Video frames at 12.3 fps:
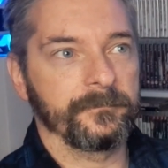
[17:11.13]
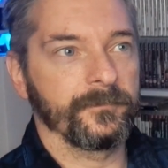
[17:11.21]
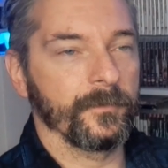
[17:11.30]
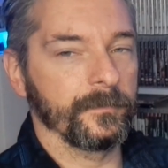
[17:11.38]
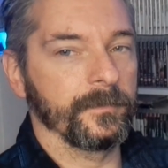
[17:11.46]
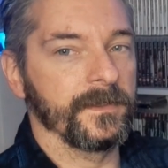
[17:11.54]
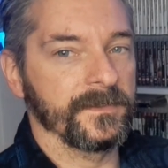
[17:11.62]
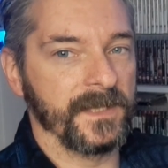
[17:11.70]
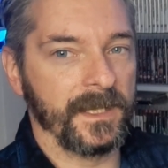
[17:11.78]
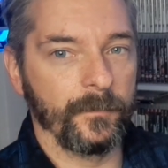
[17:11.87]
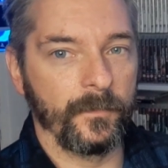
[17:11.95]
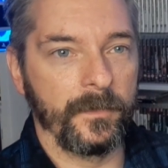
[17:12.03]
Probably the
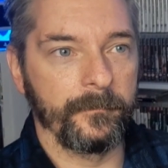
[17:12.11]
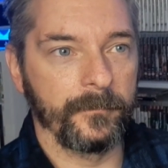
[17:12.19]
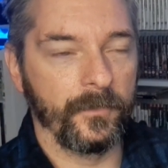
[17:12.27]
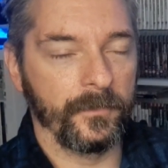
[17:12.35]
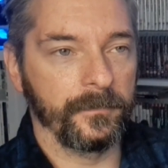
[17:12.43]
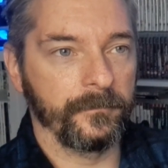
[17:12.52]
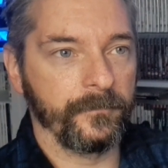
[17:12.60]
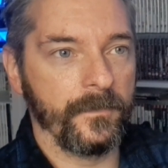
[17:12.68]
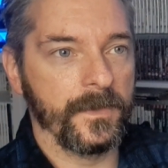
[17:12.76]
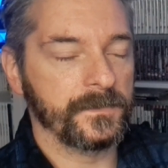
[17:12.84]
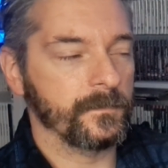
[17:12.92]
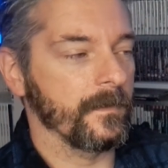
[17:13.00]
second one more than the
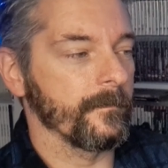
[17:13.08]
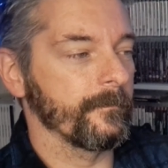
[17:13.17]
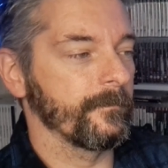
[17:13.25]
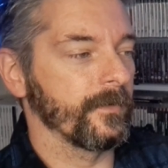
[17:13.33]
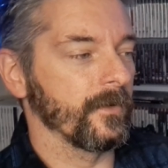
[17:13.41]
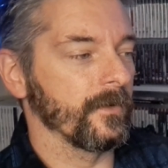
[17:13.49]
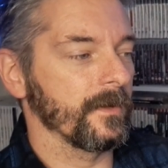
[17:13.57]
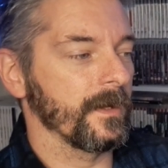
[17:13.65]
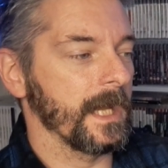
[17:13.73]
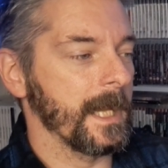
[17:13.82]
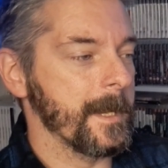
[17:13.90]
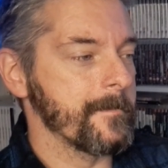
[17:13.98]
first one, but
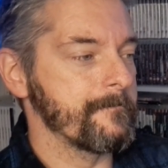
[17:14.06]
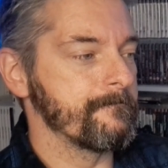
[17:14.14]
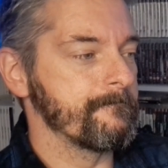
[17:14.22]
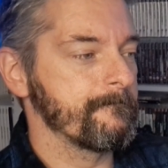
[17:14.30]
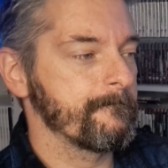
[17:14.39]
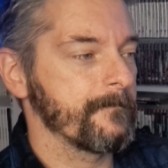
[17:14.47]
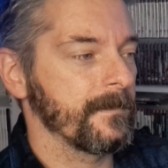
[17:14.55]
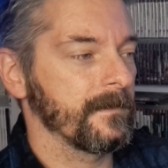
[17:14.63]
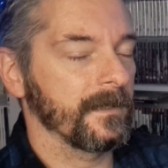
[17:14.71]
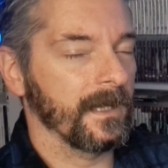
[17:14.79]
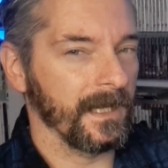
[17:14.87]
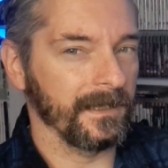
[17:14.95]
for
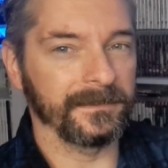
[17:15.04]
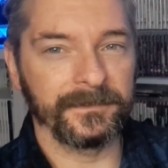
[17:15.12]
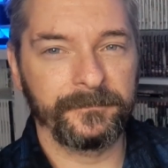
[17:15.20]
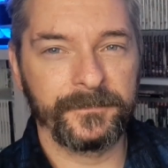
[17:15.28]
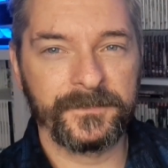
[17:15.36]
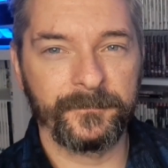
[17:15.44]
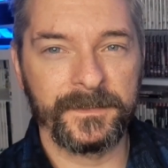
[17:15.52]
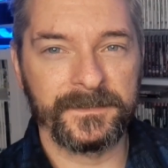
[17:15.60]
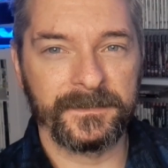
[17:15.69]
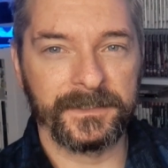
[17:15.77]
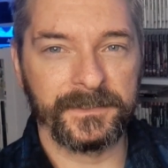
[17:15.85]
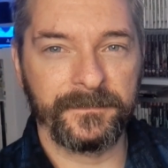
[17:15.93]
some
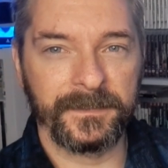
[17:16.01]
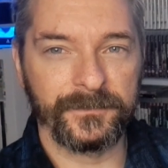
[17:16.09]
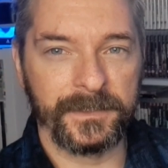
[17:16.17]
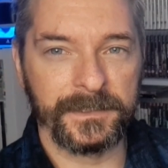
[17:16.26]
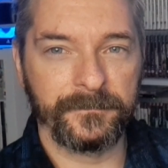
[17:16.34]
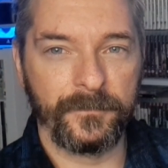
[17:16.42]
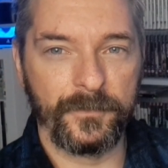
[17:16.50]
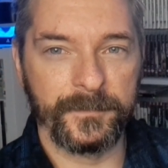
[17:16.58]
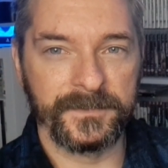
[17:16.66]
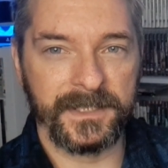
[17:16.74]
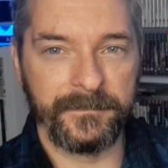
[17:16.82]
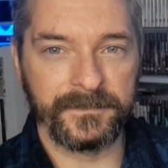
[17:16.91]
reason I just think
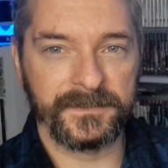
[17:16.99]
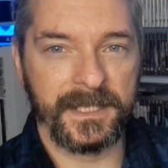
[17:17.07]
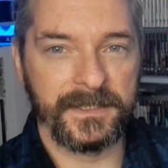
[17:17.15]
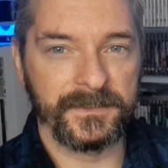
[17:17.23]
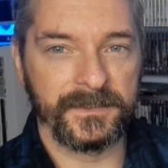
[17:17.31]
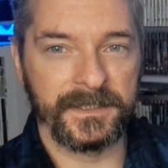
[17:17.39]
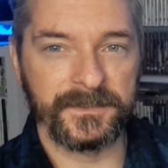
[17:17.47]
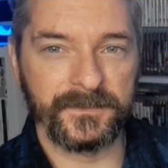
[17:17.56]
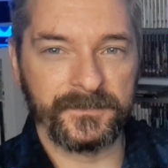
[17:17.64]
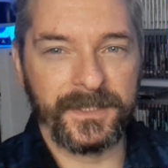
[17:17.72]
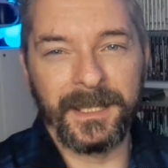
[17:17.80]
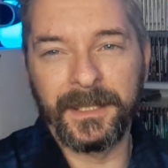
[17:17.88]
Transformers Devastation is
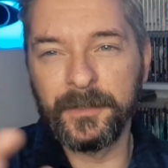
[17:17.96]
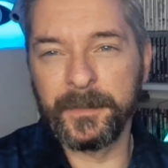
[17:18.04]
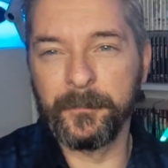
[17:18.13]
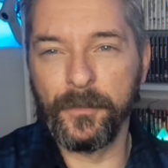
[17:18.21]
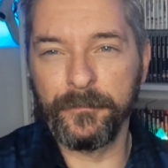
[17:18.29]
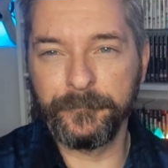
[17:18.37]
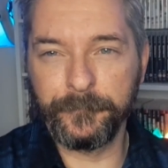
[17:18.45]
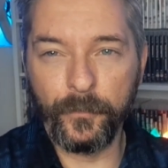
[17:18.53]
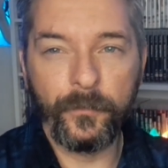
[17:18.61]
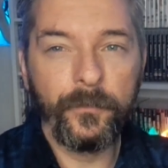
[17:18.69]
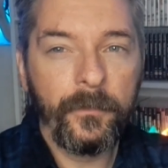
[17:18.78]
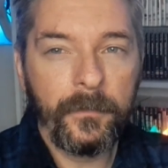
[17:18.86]
just that little bit more
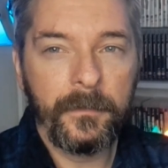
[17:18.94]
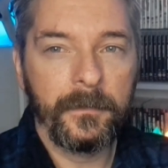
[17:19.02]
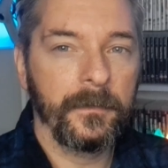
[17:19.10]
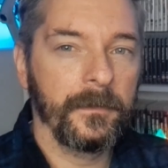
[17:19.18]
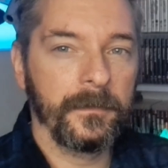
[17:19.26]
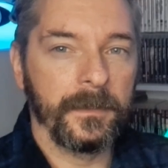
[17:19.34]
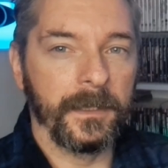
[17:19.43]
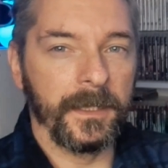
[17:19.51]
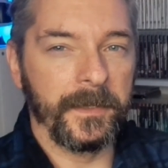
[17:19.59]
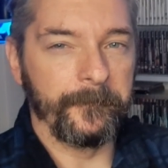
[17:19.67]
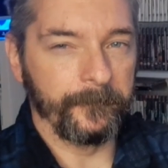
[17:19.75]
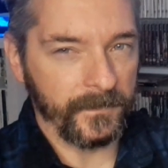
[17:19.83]
fun.
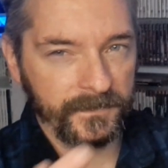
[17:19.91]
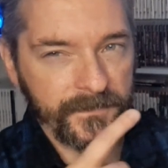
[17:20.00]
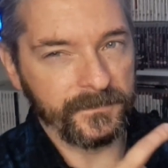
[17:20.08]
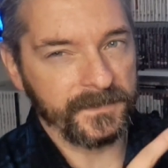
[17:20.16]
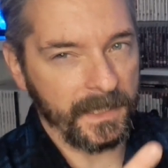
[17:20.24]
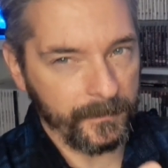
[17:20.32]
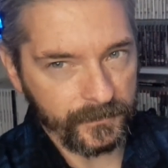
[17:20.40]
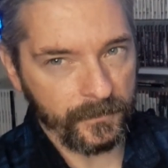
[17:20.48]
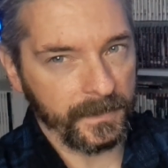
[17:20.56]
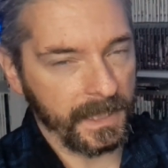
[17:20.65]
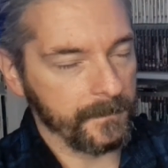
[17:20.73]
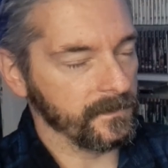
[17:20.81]
The two
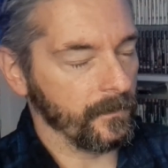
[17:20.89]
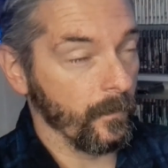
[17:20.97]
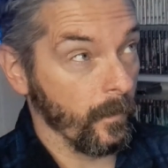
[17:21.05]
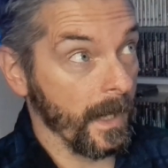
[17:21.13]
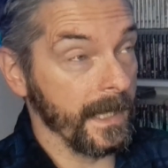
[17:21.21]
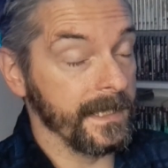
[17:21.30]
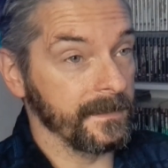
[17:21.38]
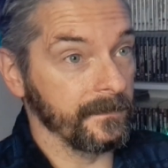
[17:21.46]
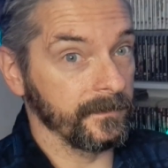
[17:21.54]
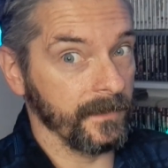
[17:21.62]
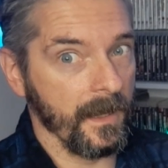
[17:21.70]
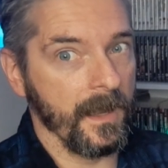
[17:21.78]
Cybertron games are quite
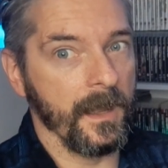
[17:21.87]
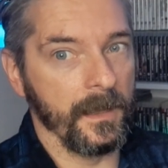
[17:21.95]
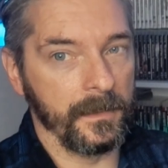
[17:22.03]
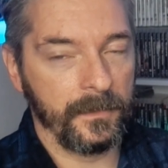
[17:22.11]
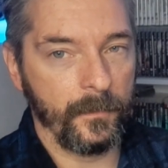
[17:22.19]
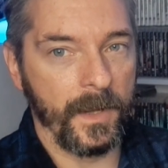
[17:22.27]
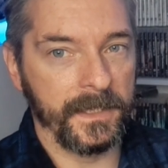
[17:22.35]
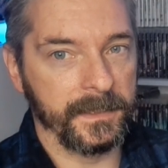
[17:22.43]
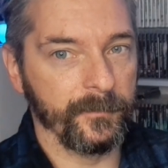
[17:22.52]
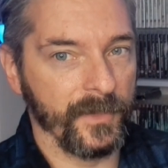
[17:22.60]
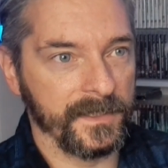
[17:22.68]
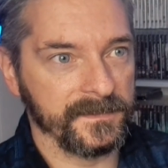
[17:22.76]
dark, quite
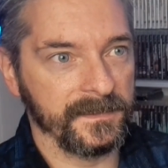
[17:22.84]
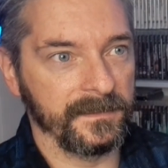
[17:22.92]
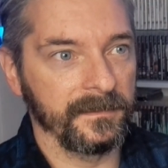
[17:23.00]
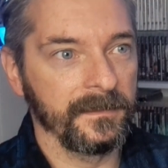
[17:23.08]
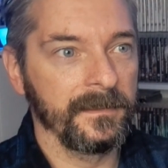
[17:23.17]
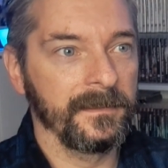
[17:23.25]
depressing.